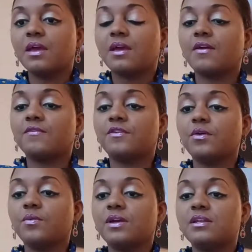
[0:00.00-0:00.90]
If
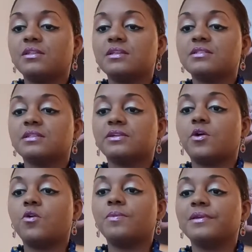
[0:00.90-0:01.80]
you're reading this and
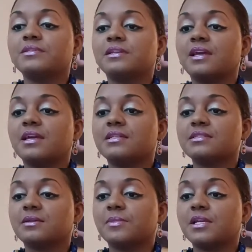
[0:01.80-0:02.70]
hoping to gain
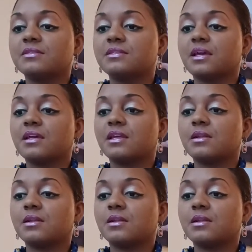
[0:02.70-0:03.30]
some insight